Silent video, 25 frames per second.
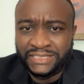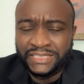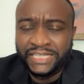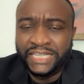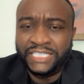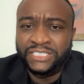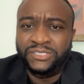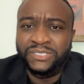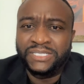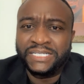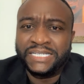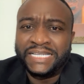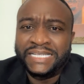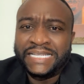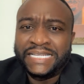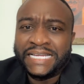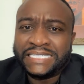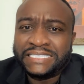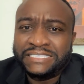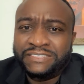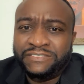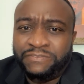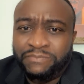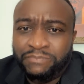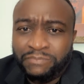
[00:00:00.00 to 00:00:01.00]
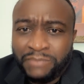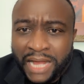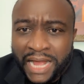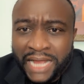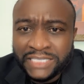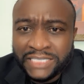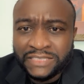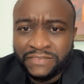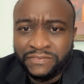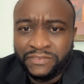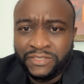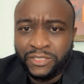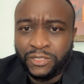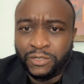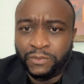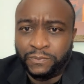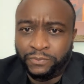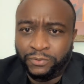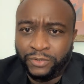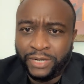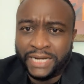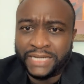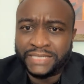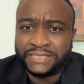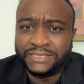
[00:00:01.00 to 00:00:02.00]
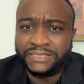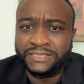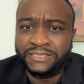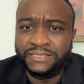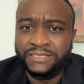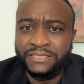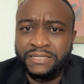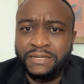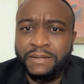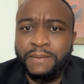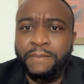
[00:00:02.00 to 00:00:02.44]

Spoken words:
into the collective minds of the oppressed